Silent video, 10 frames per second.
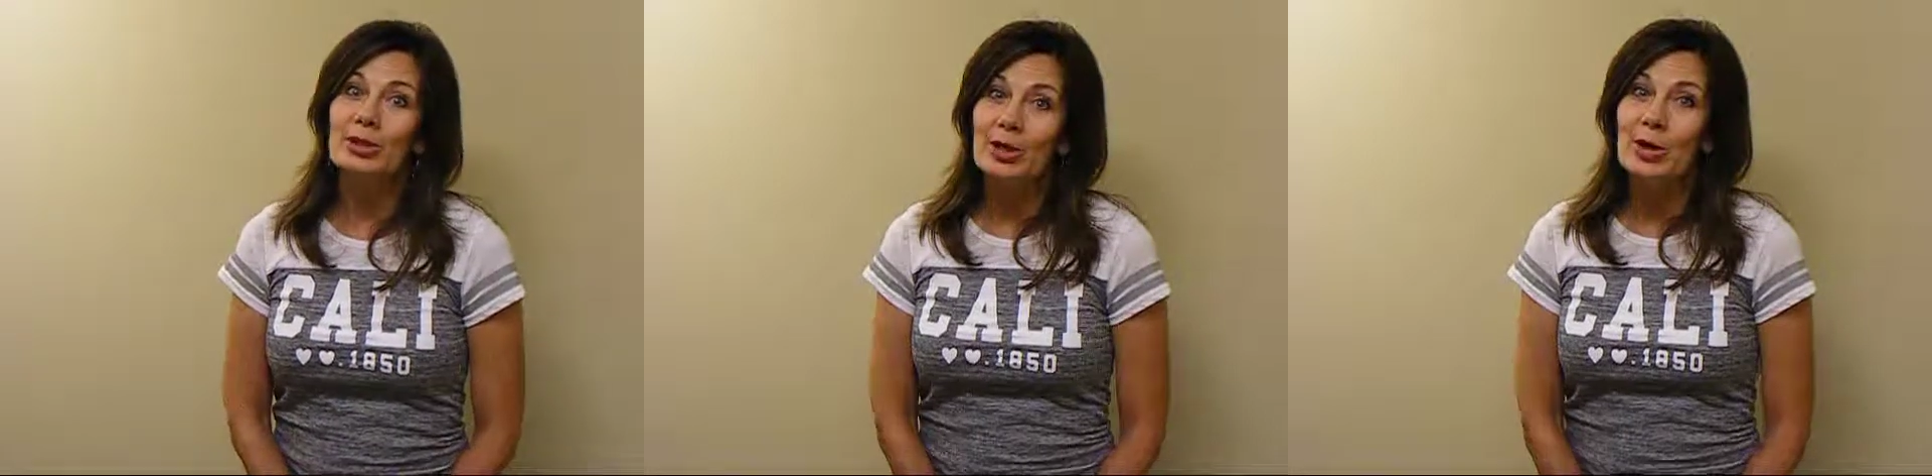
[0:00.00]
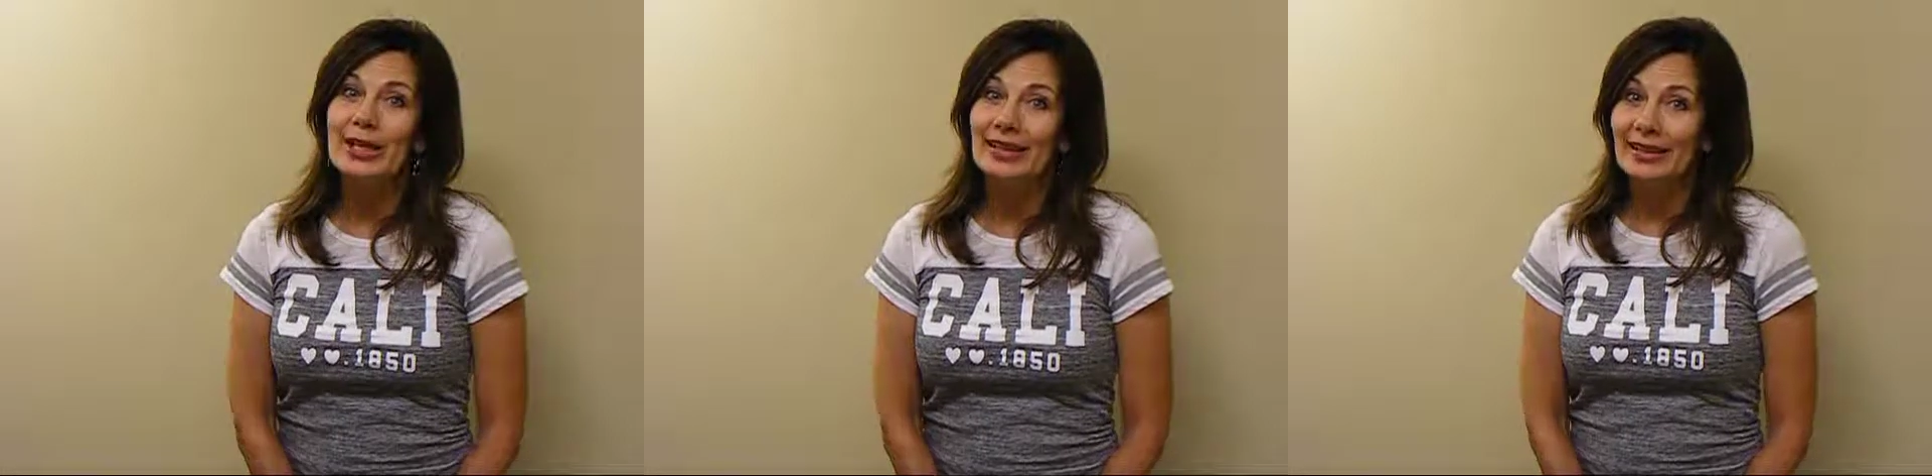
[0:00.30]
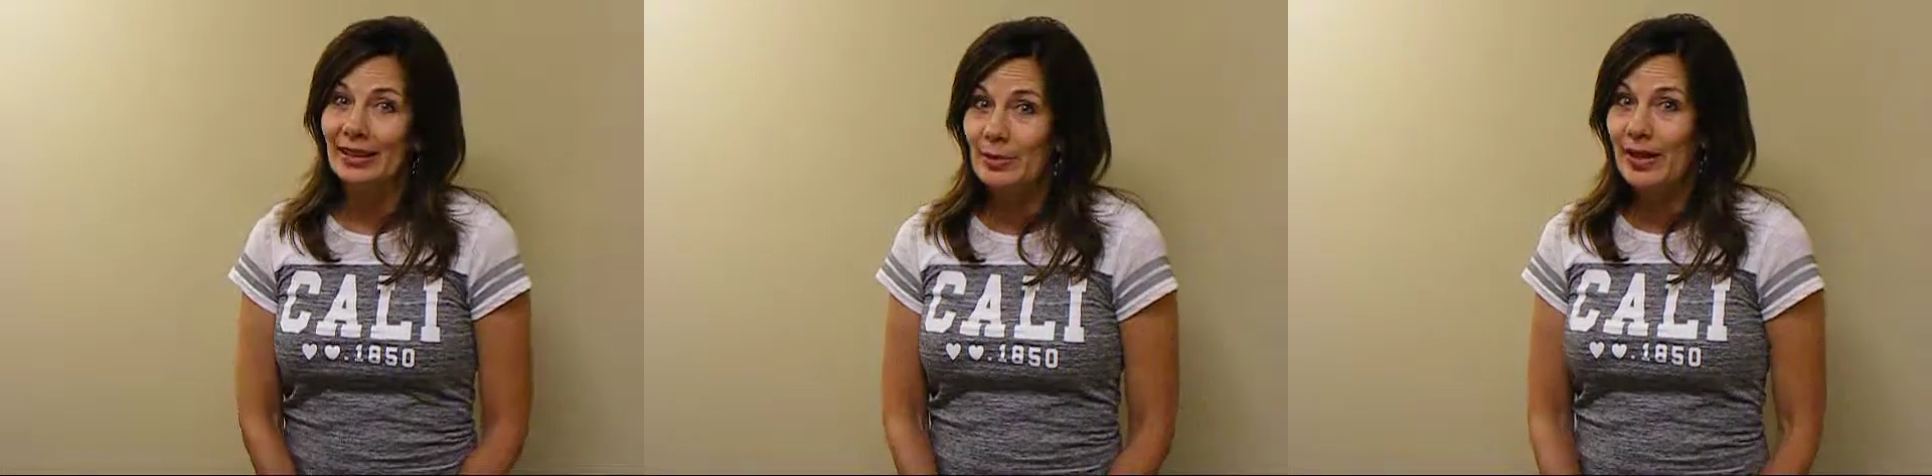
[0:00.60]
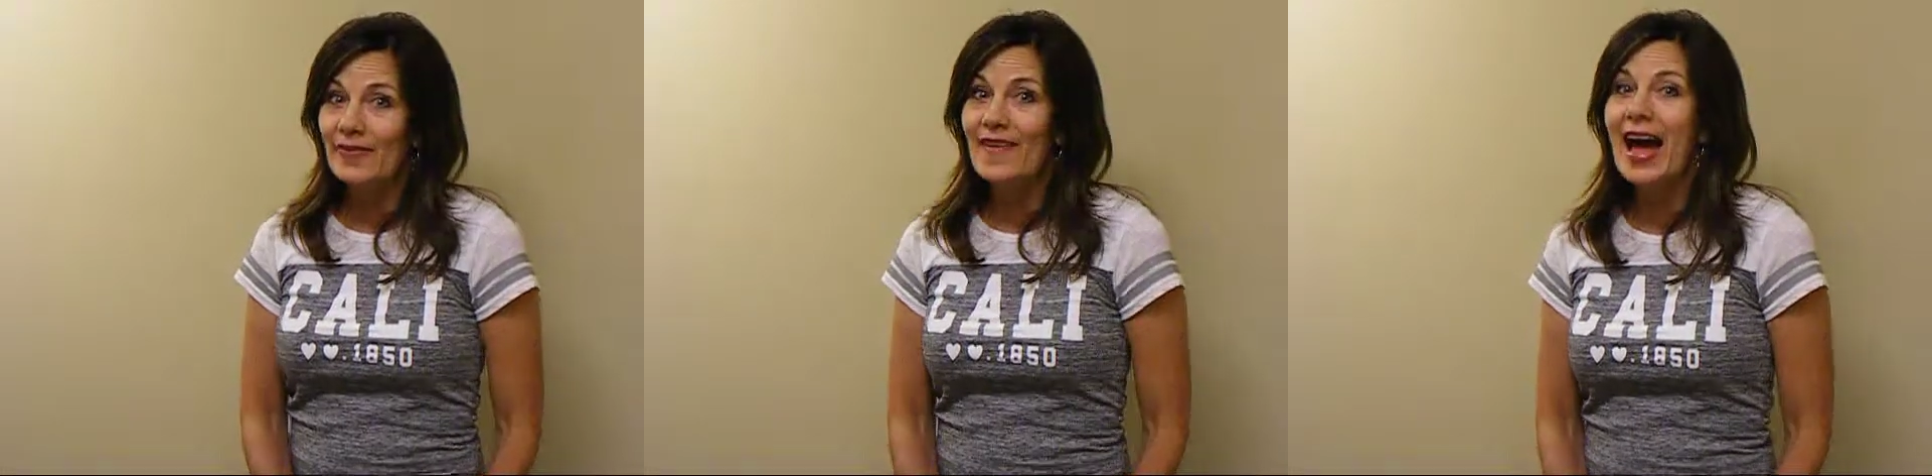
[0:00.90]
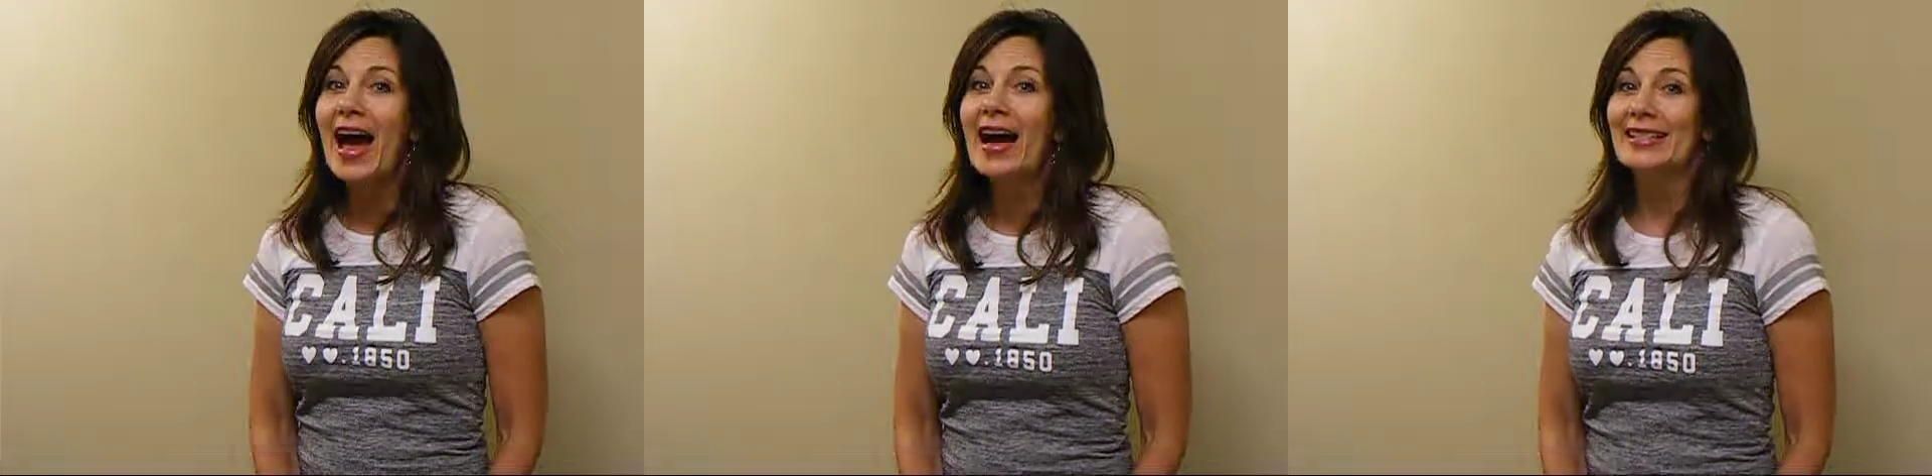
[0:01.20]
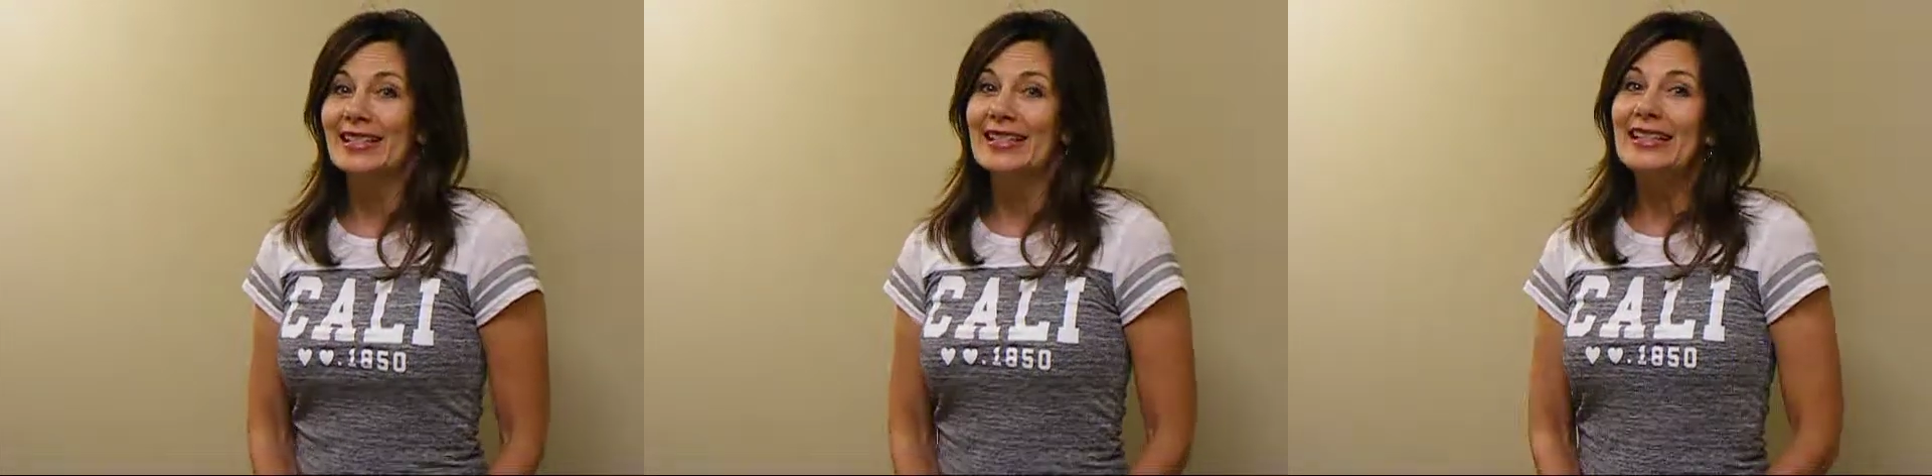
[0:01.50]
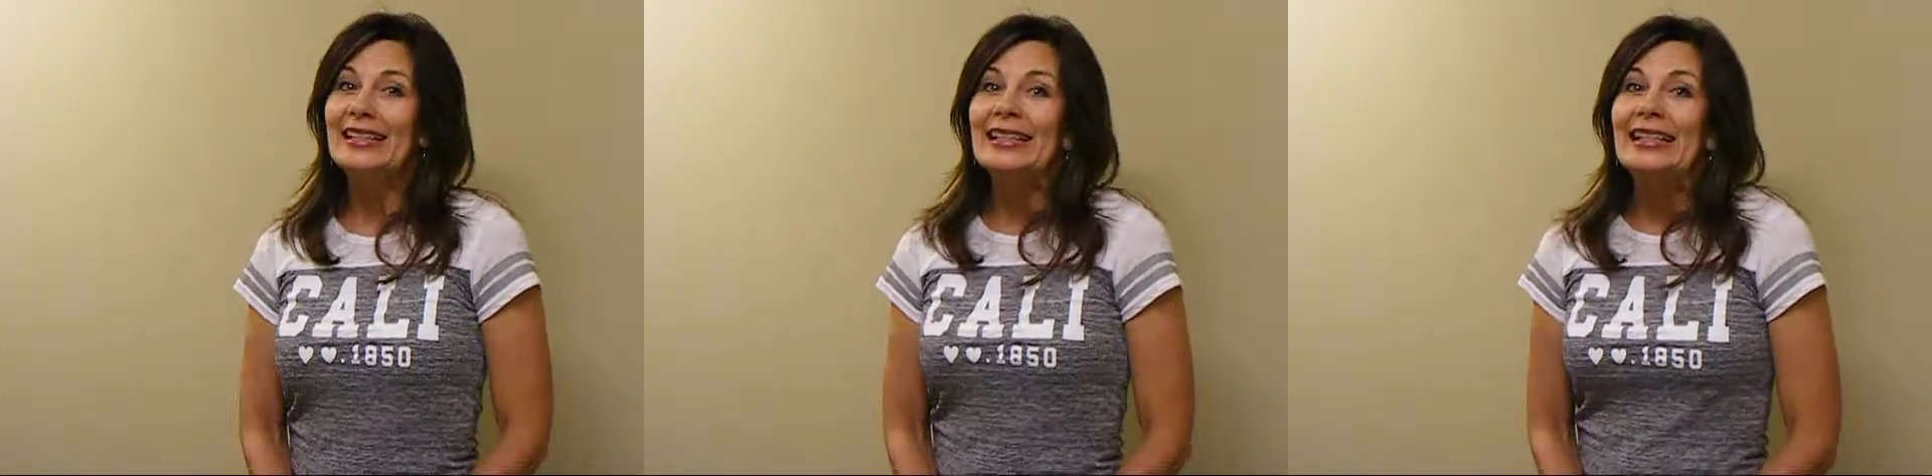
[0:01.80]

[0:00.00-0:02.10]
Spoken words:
was going a little bit fast,